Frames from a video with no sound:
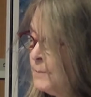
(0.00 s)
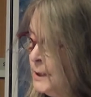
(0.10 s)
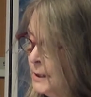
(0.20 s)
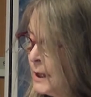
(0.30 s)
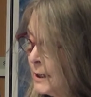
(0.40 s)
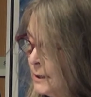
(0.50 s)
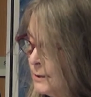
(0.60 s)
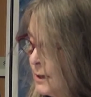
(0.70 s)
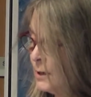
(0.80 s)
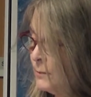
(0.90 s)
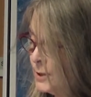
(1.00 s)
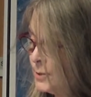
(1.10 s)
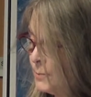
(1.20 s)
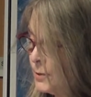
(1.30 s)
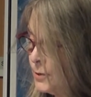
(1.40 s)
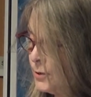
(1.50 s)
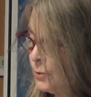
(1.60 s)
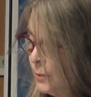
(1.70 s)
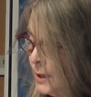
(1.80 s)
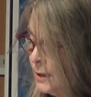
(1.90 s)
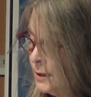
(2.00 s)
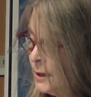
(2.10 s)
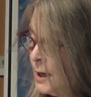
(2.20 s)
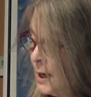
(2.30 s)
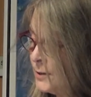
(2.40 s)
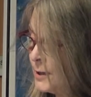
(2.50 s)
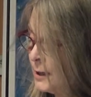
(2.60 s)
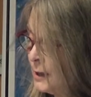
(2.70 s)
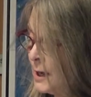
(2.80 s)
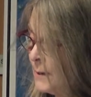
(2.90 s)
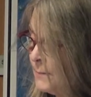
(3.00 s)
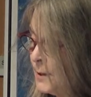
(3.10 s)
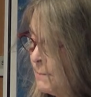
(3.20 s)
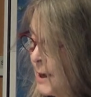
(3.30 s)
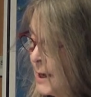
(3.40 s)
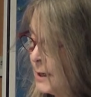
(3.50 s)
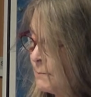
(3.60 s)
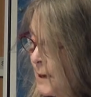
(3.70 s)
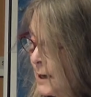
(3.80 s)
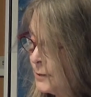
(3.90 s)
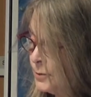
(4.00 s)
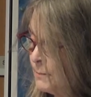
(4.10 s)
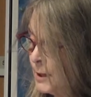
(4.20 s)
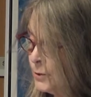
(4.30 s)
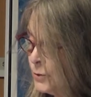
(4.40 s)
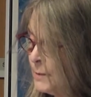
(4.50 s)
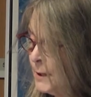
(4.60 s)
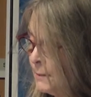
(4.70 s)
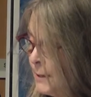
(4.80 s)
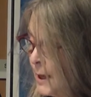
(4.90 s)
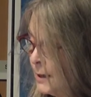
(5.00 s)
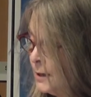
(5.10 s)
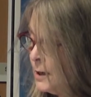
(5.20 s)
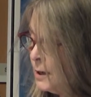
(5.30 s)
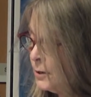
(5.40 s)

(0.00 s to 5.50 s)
Be light, I whisper to the wind as I climb the bank back to my dreaming bed,